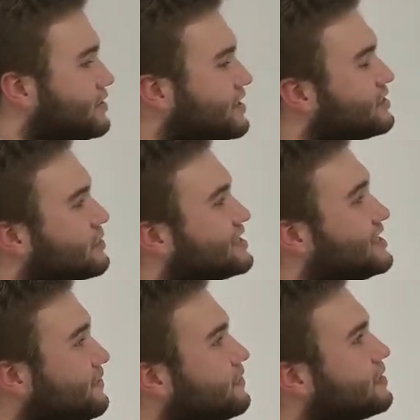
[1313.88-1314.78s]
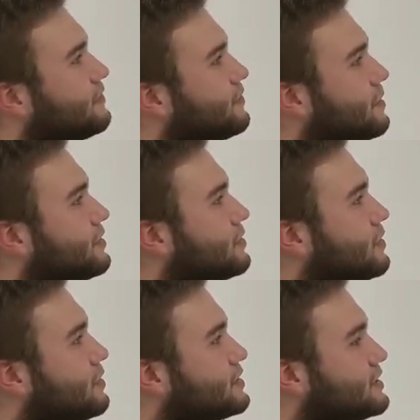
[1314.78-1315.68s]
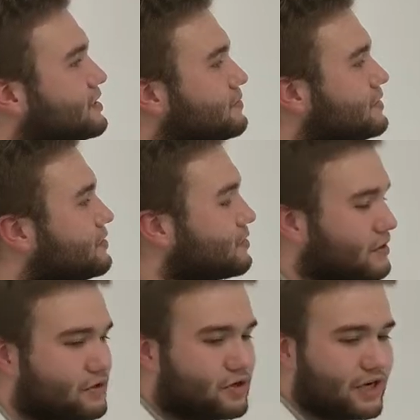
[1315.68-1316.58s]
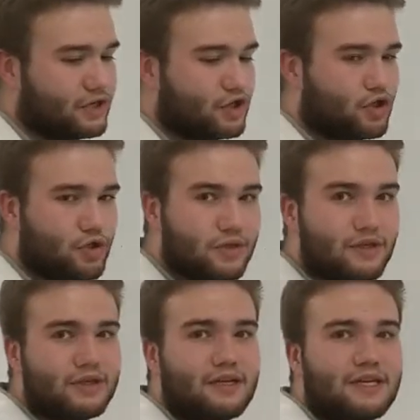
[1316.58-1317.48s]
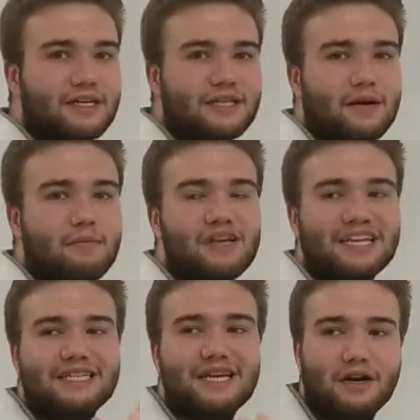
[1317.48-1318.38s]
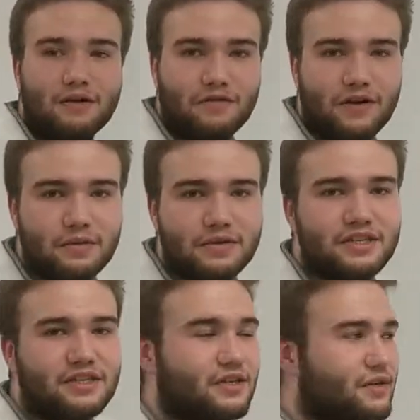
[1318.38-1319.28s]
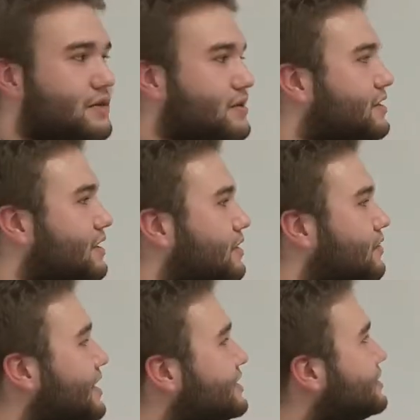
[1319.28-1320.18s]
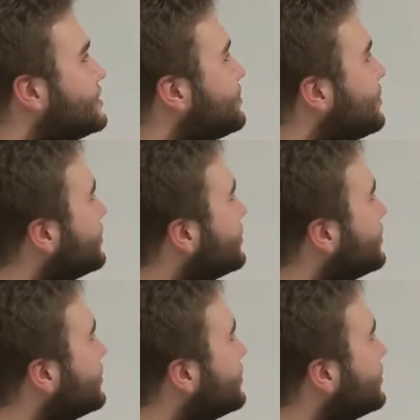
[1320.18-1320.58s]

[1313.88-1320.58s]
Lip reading: So this works differently from other clocks as we do not try and tune some external frequency to the resonance